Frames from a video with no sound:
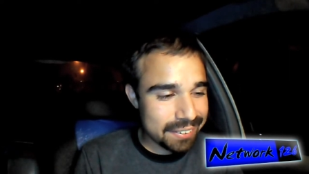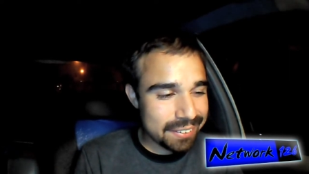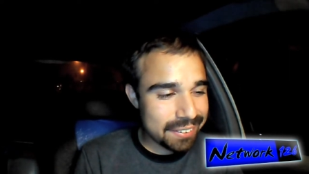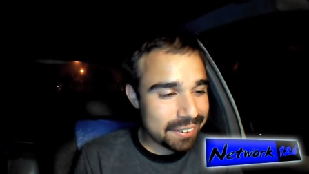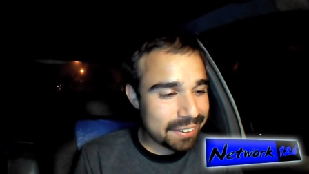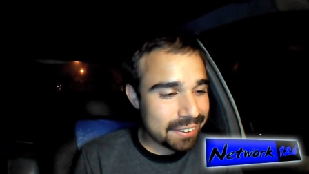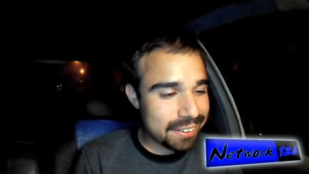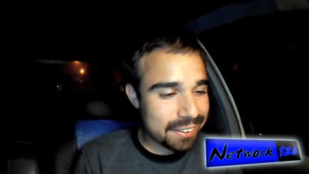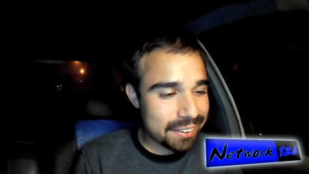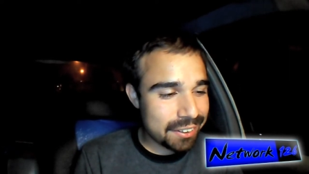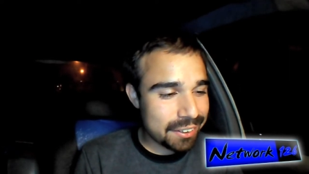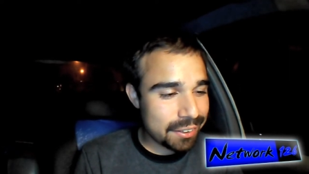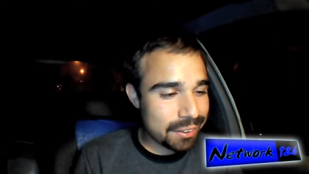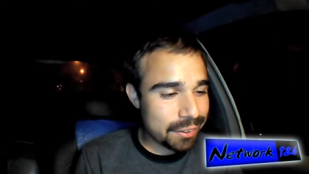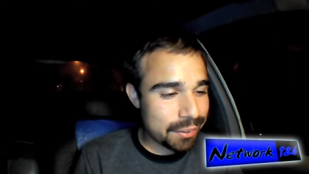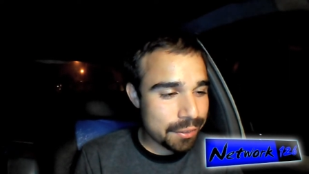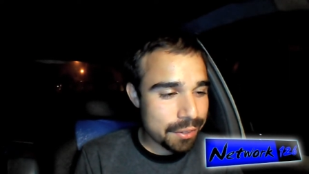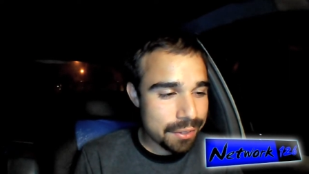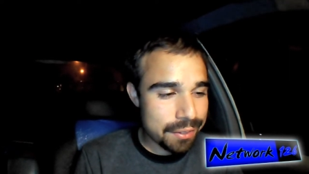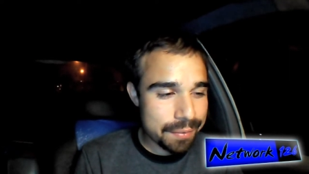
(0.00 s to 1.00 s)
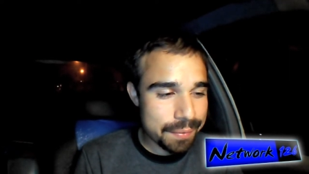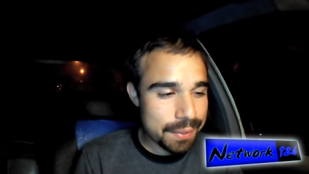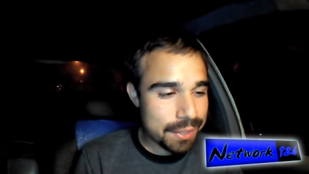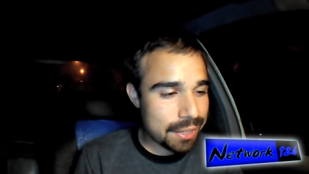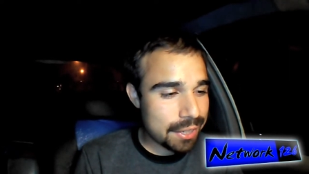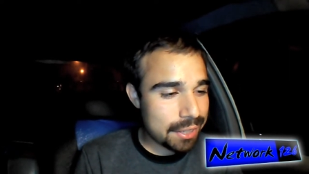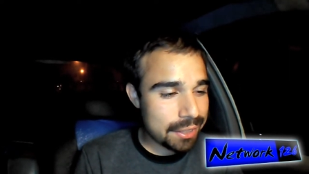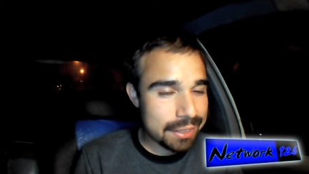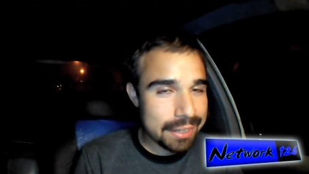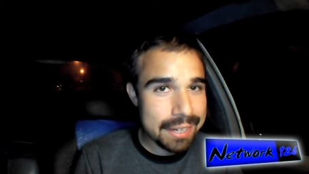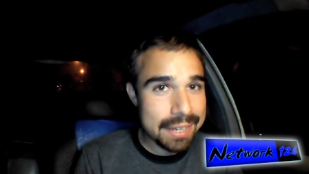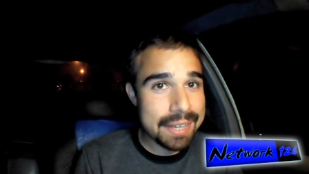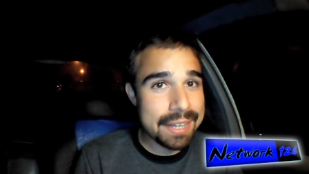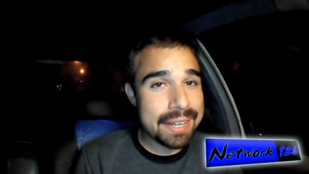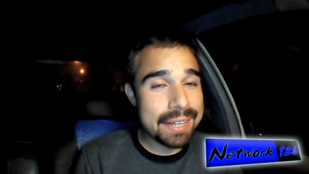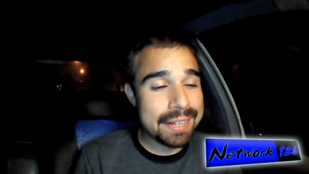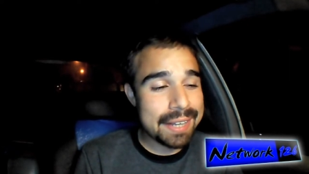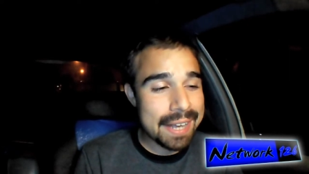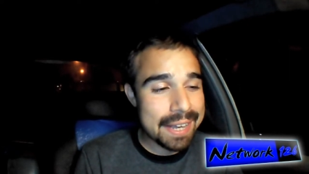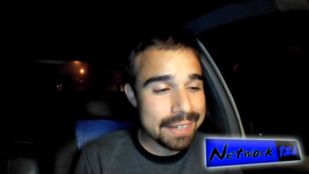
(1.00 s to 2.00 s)
oh, man,
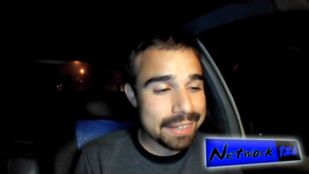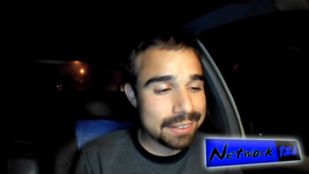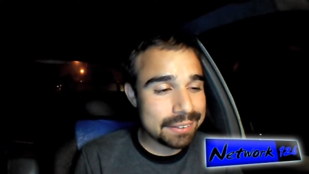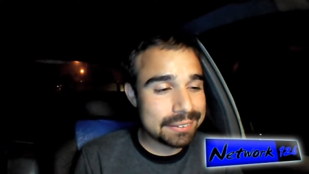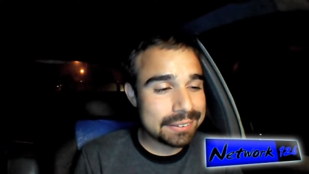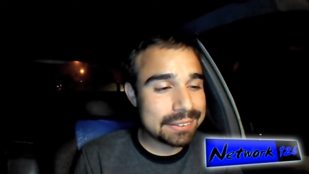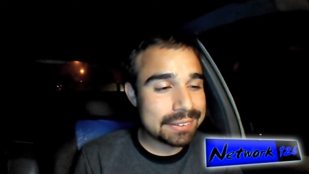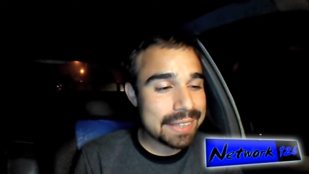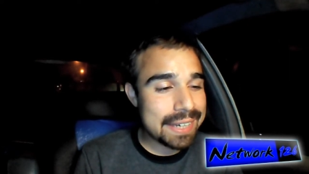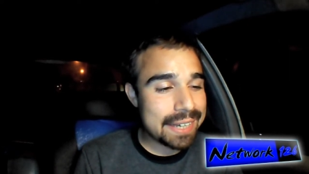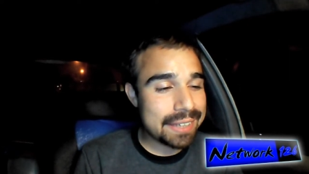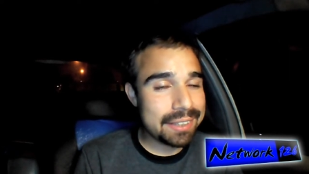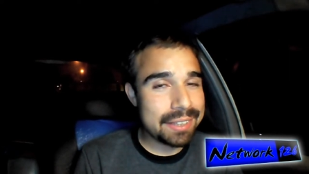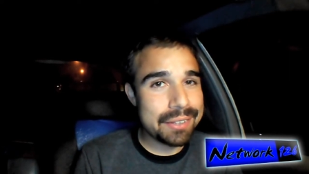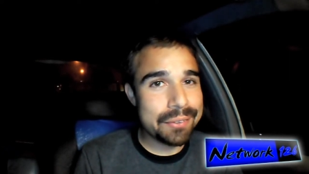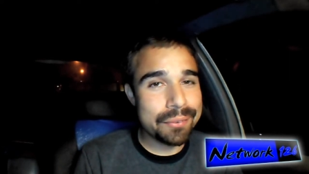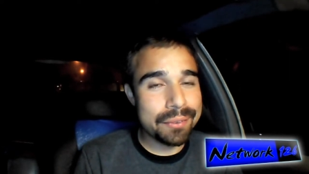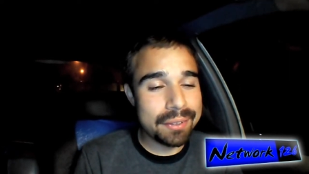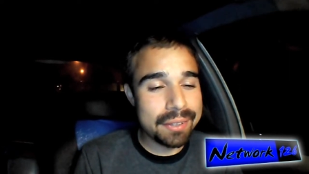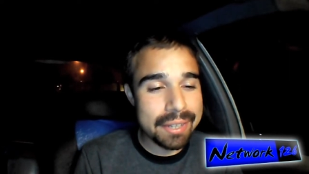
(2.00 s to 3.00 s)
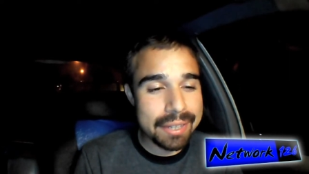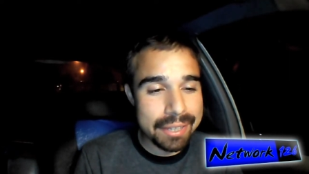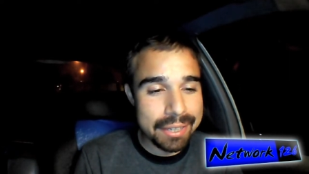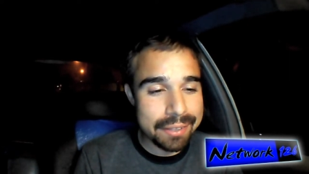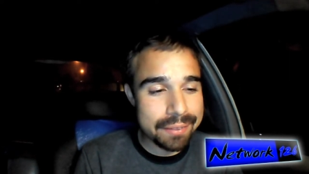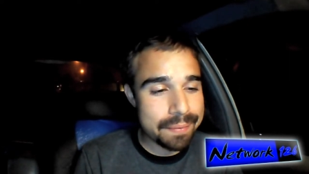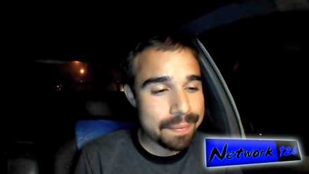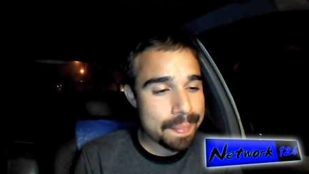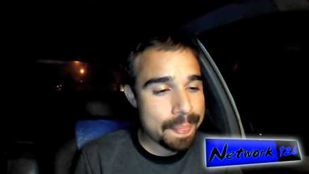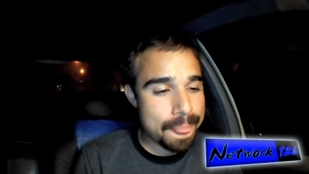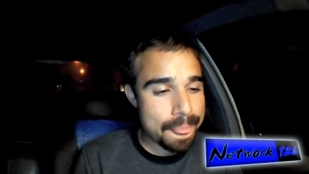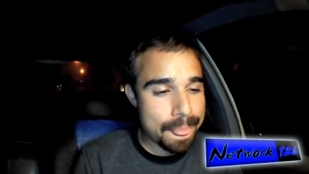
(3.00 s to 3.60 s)
yeah, I can sadly relate.